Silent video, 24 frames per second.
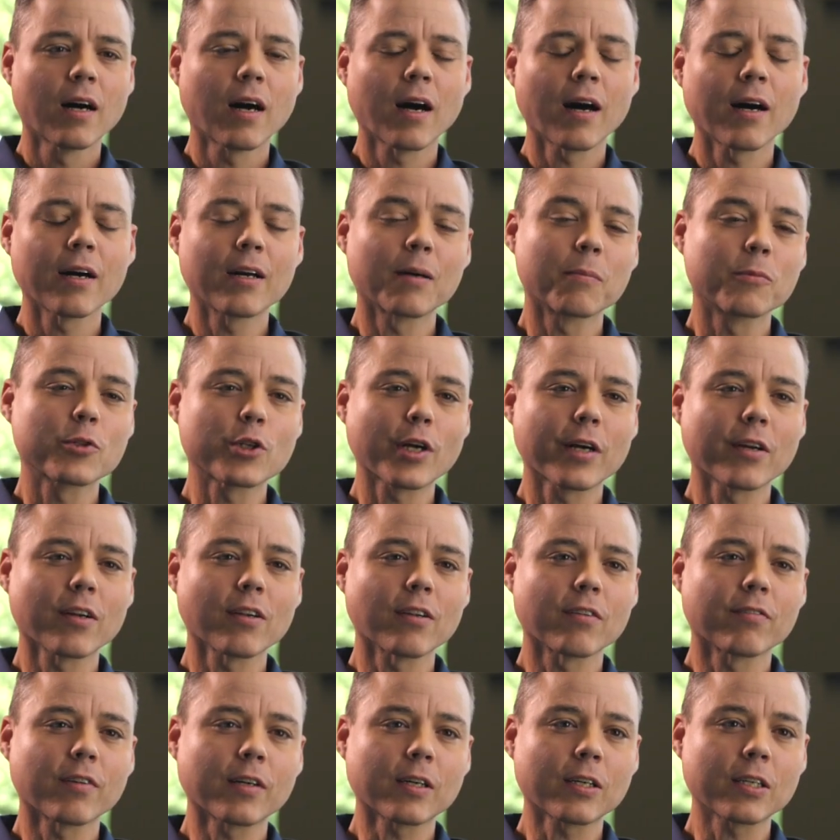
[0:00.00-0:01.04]
Hi, I'm Shane
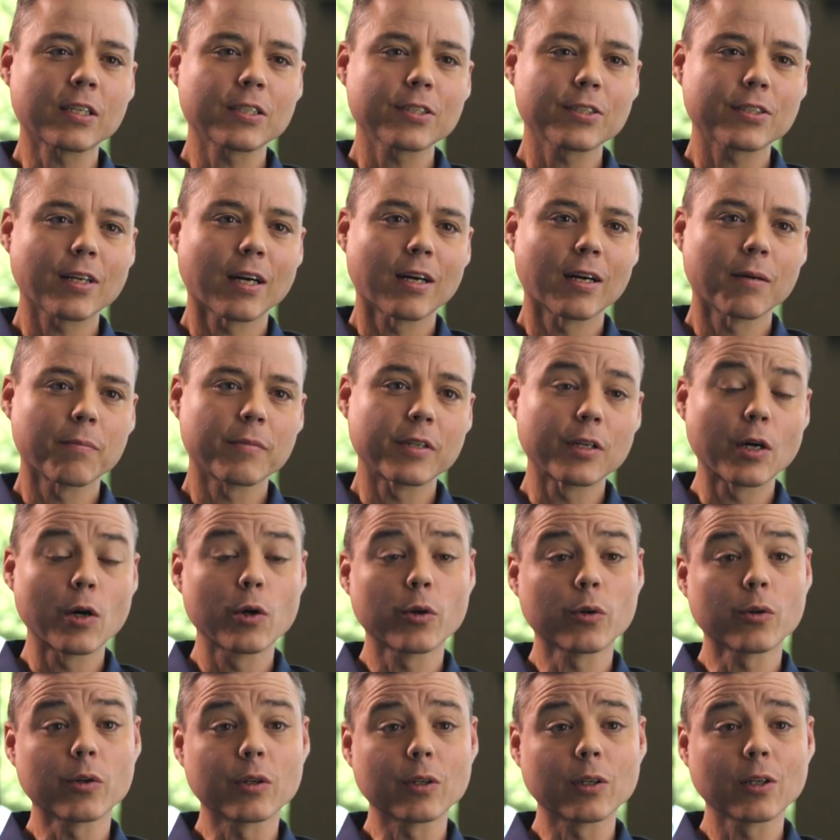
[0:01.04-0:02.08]
Oliveris. I'm the
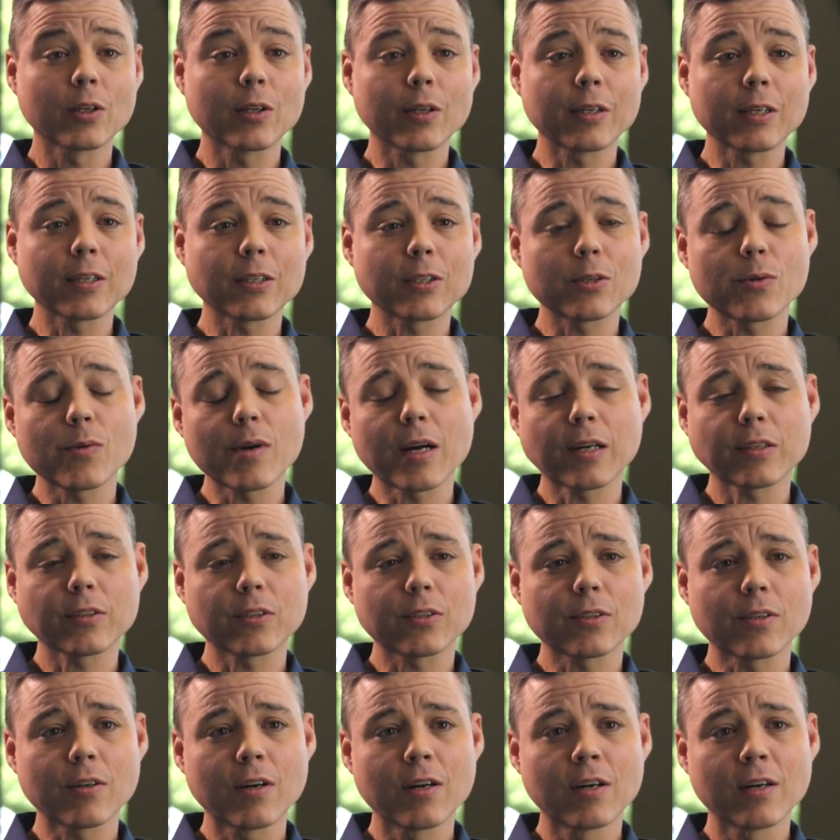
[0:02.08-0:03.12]
owner and clinic
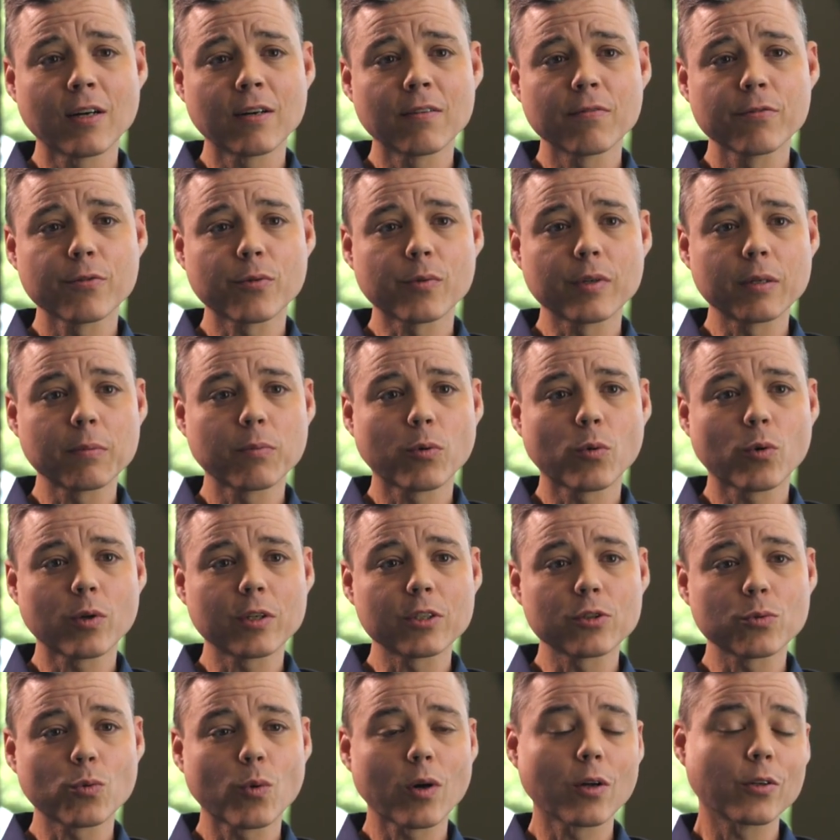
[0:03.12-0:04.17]
director of Three
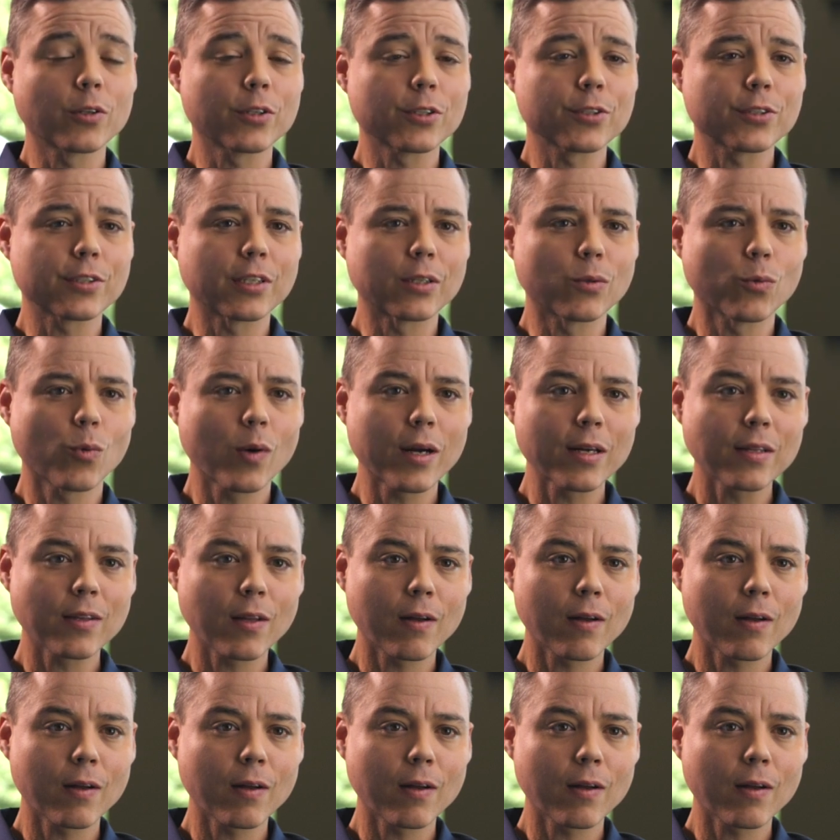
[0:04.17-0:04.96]
Points Wellness and Weight